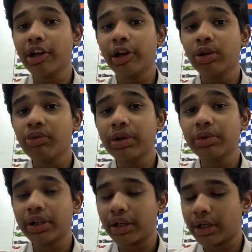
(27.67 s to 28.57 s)
no one
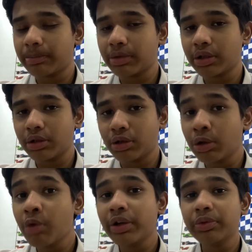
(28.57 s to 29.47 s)

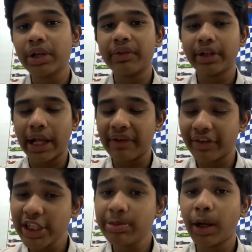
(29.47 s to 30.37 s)
would ever have
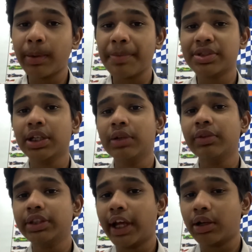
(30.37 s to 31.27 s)
any problems
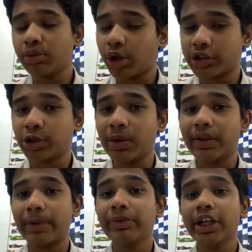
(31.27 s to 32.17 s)
with Taro whatsoever.